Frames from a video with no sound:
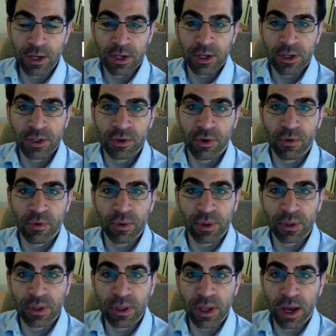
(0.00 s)
So
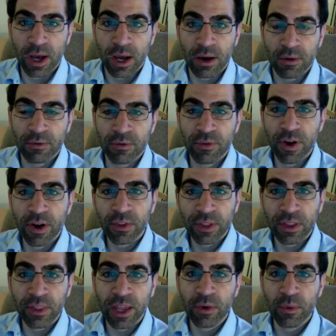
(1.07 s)
fairly
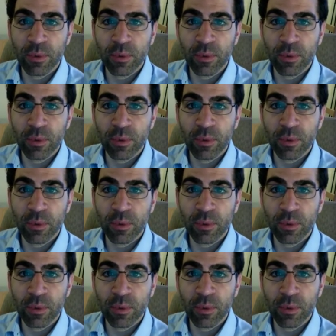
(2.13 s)
light